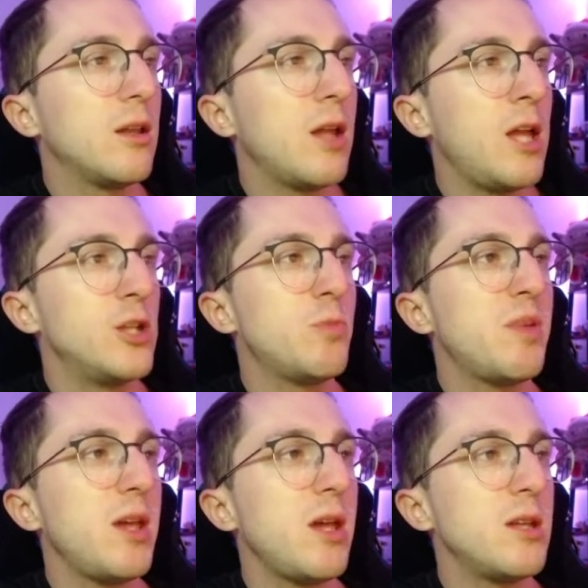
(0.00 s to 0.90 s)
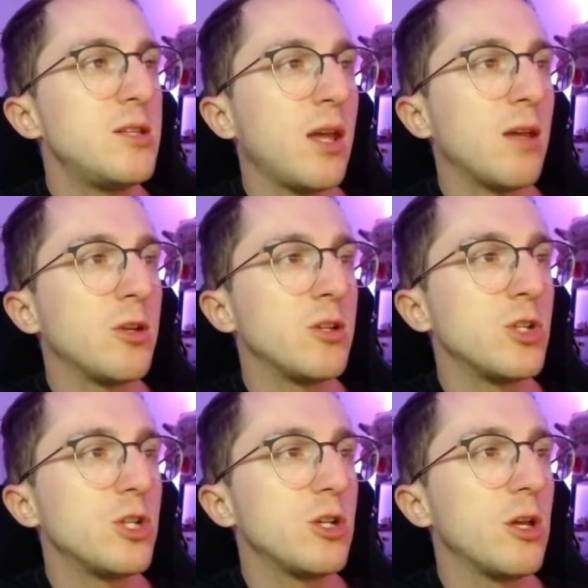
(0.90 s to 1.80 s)
HP,
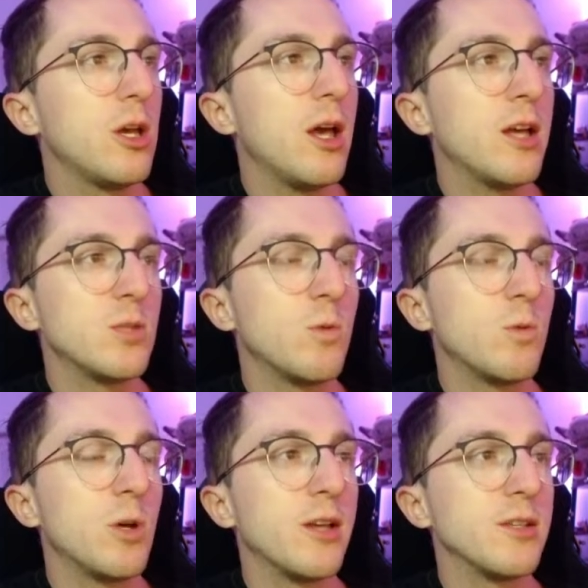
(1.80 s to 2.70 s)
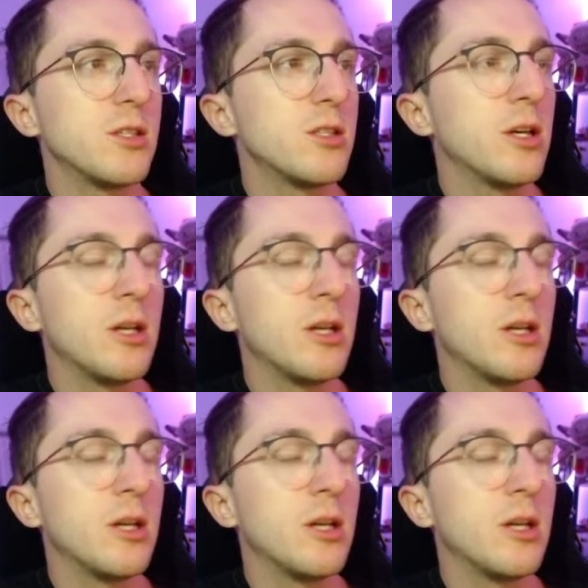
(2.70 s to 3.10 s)
damage, as well as